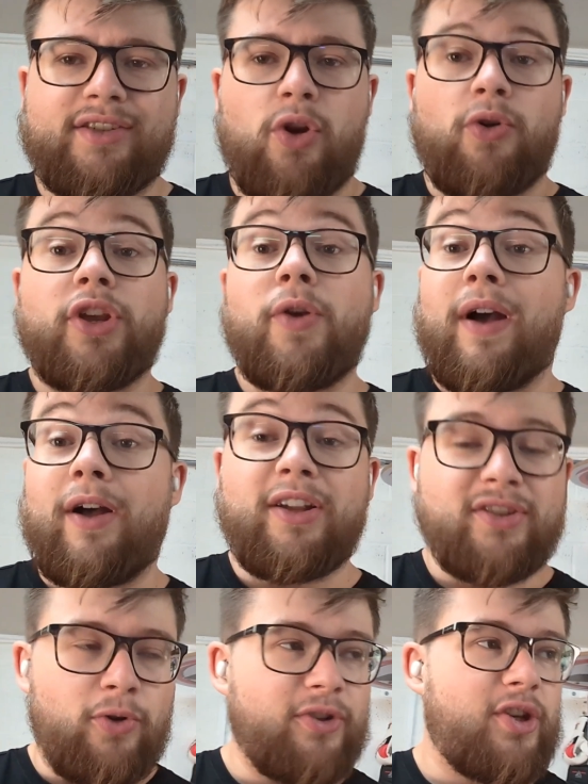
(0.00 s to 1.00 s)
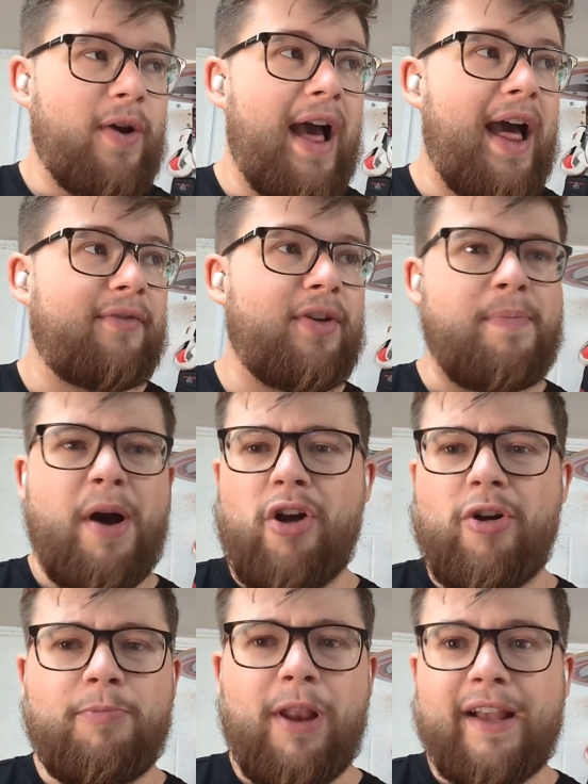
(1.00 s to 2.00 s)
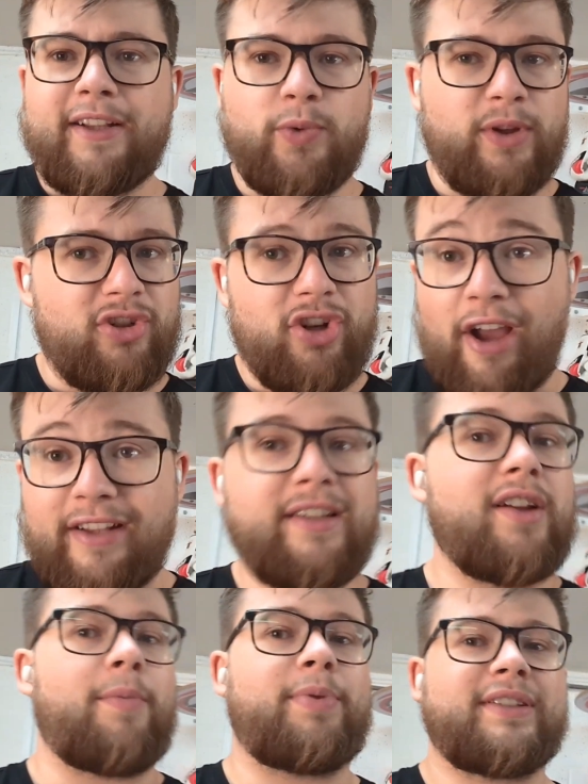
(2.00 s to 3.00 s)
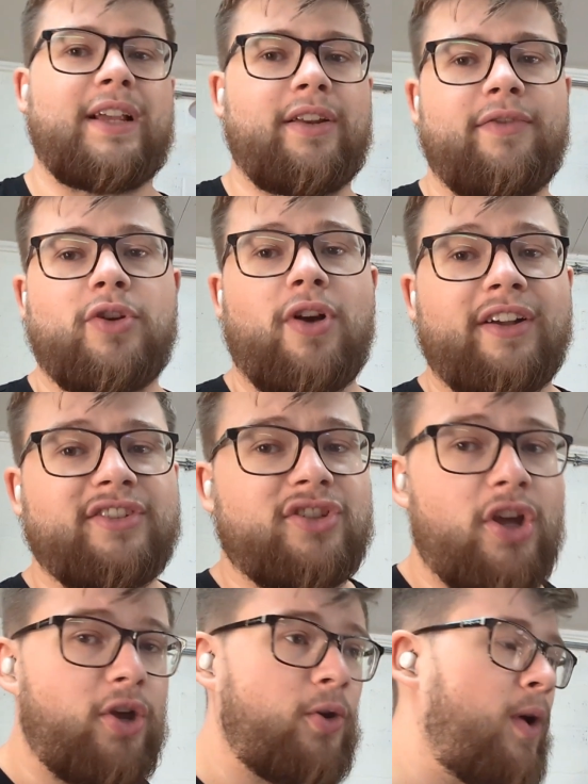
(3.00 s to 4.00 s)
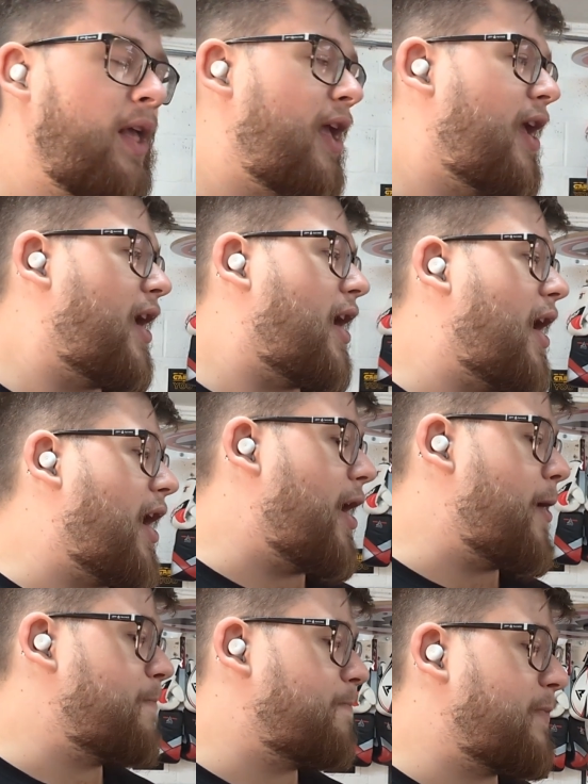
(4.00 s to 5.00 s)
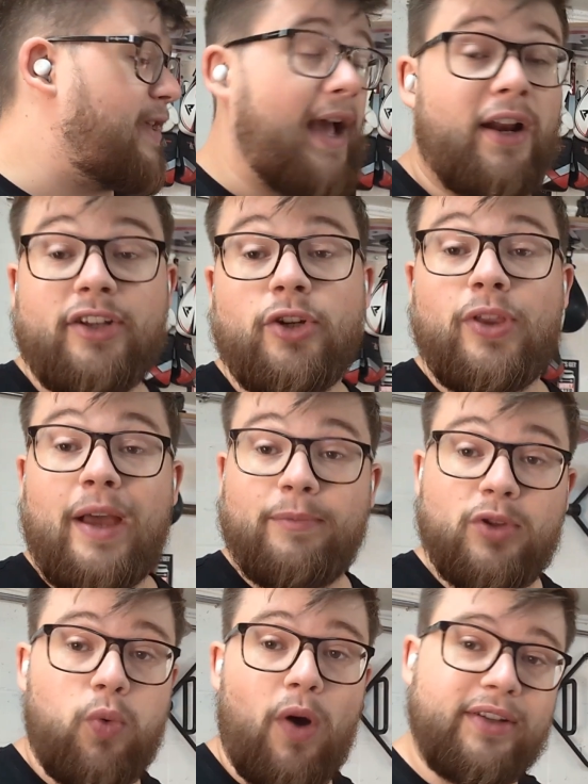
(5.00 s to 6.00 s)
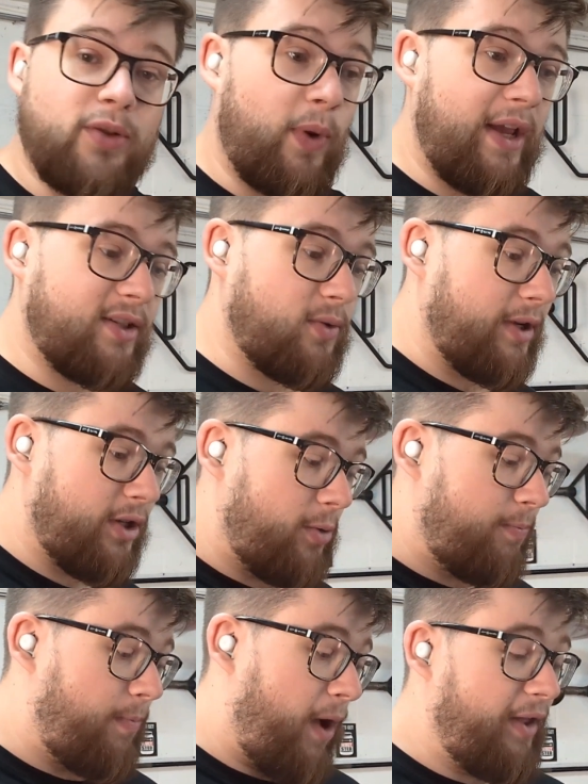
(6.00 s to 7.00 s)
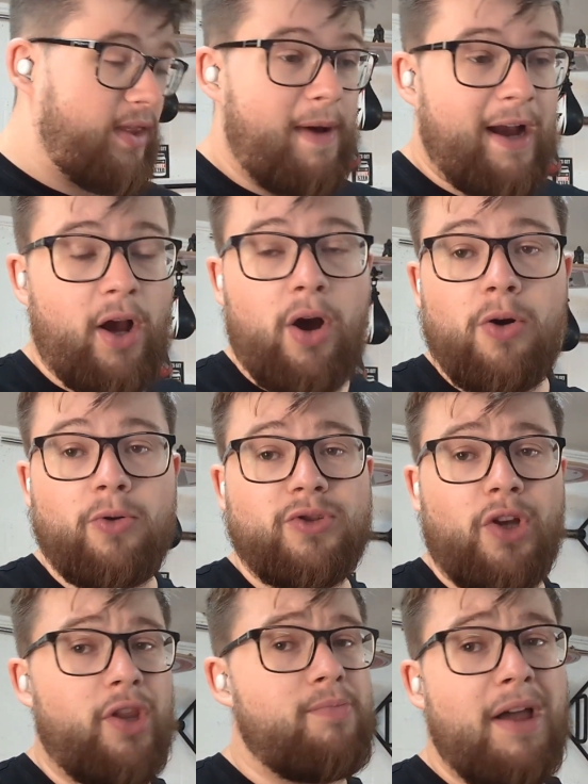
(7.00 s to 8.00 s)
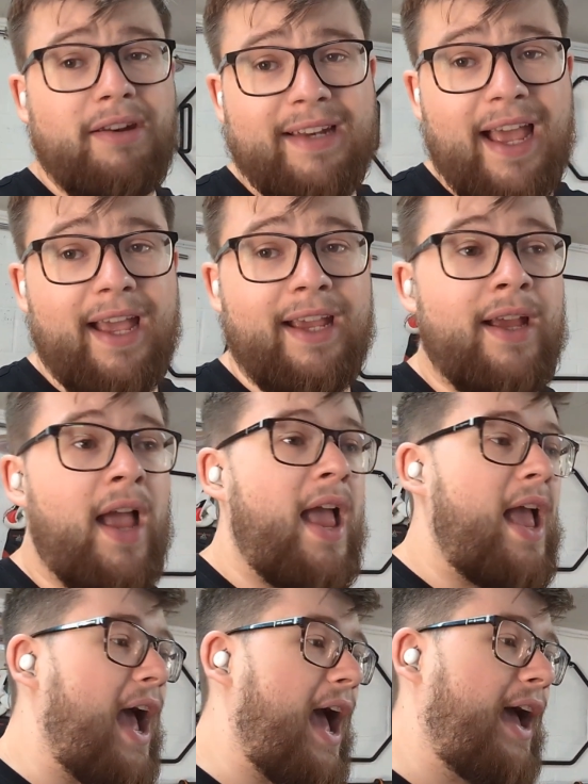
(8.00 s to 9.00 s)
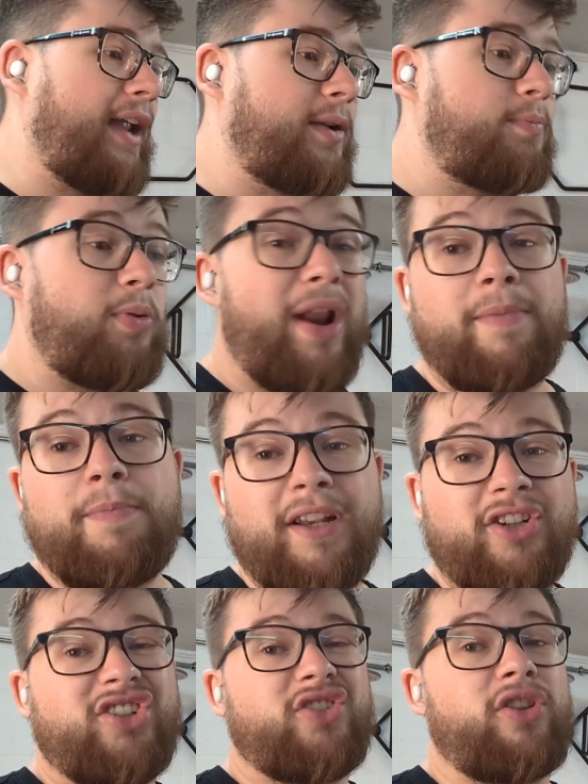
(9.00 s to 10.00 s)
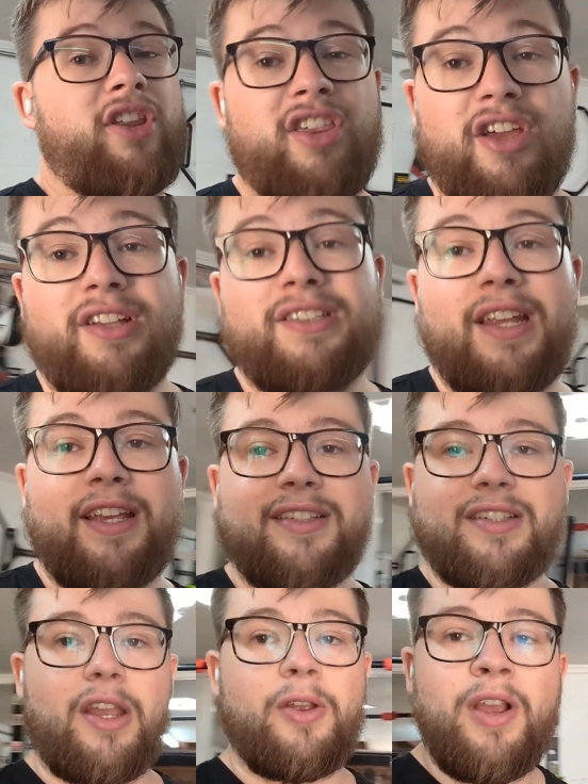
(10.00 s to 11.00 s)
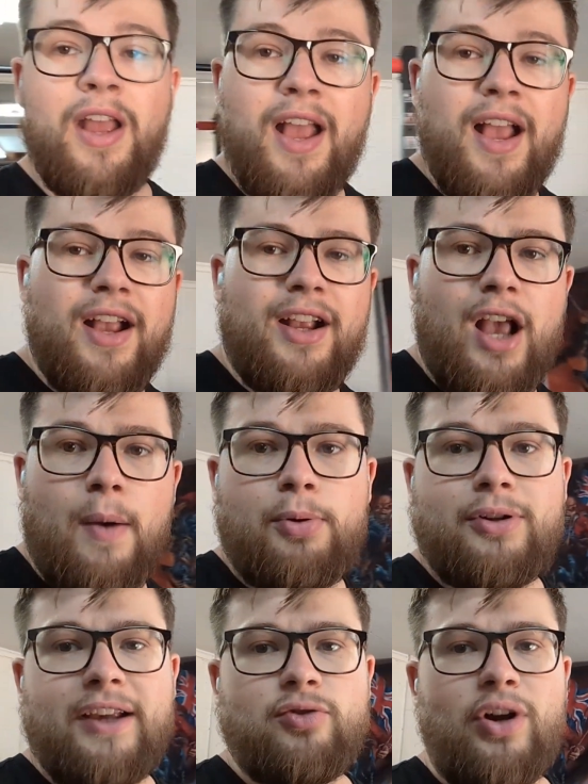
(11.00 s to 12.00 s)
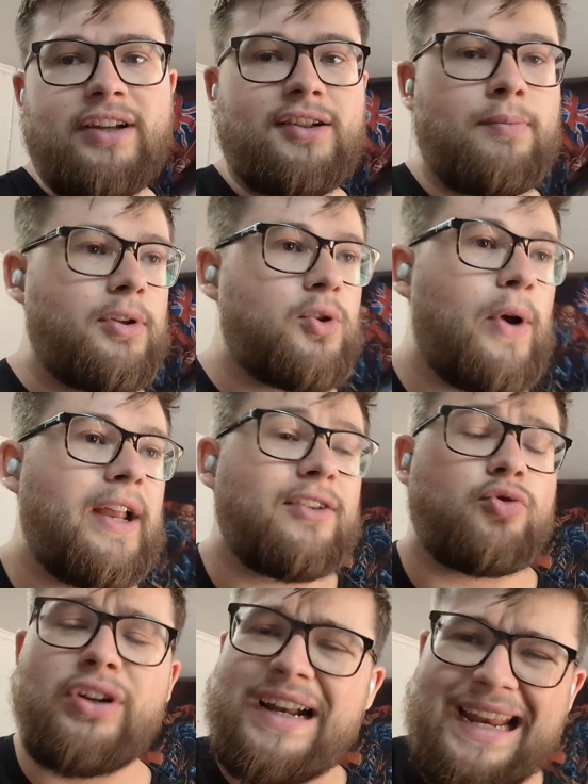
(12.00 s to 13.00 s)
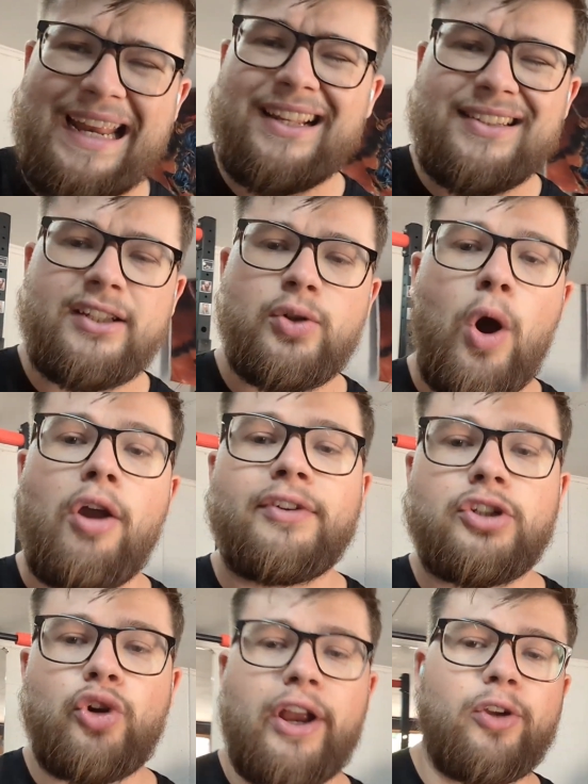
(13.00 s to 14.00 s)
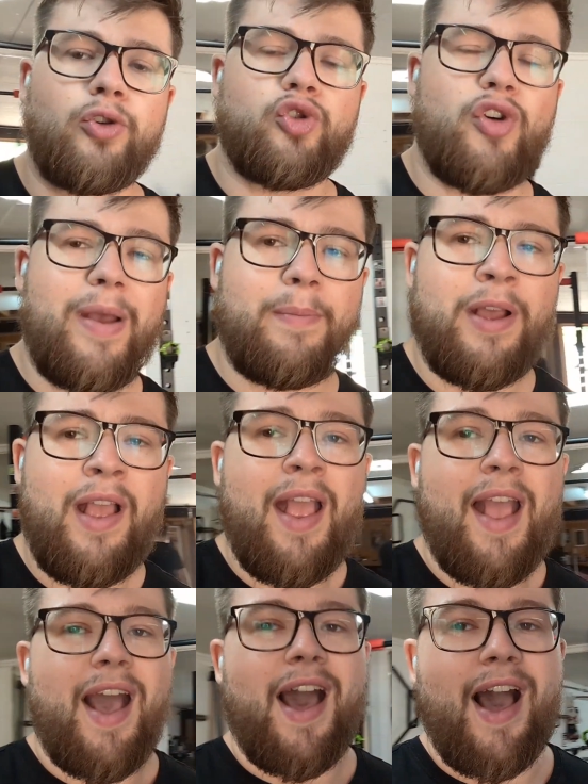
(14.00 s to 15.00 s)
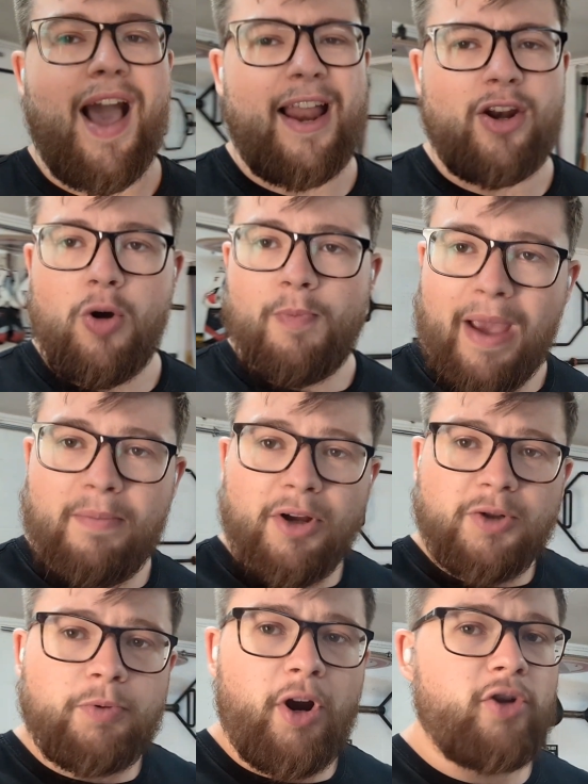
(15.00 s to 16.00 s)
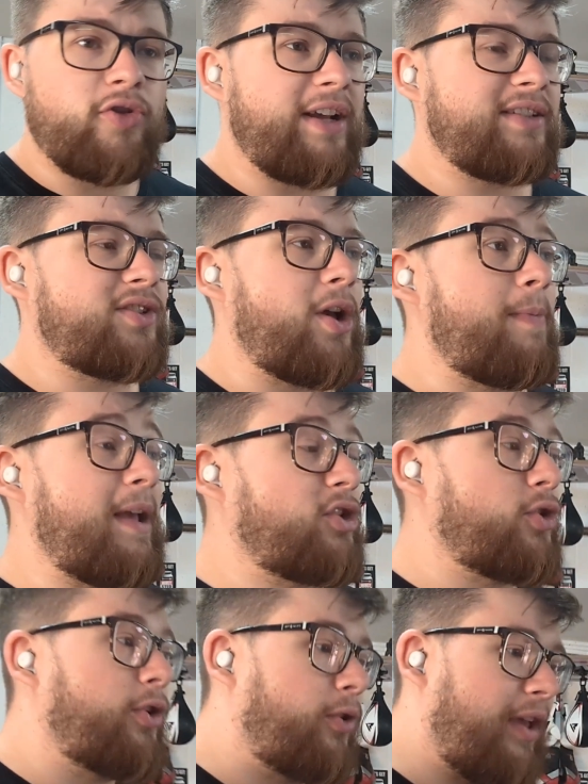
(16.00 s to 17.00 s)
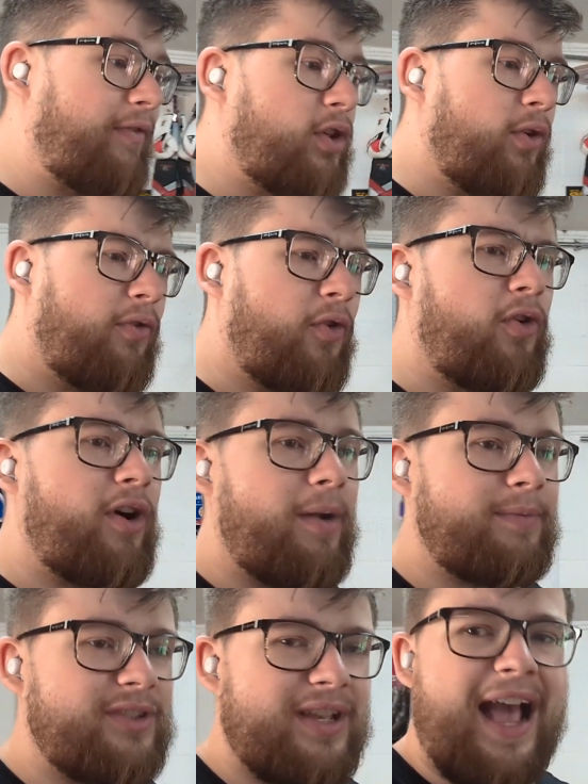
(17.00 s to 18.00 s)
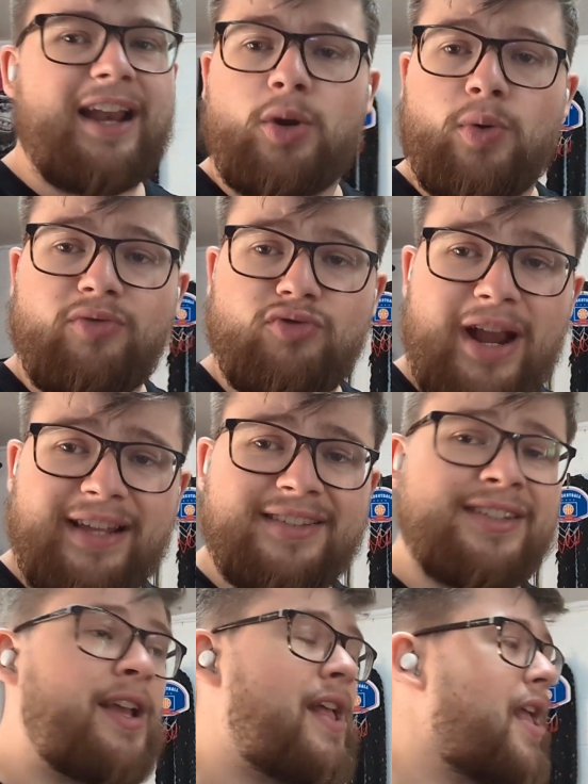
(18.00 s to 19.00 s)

as long as you have a bar and plates, which 99% of you guys do. Yeah, and I do them twice a week. So I do behind the back holds on the Monday and plate pinches on the Thursday. So a couple of days rest in between. It's really easy to overtrain your grip and not make much progress. So make sure you're giving your forearms adequate rest,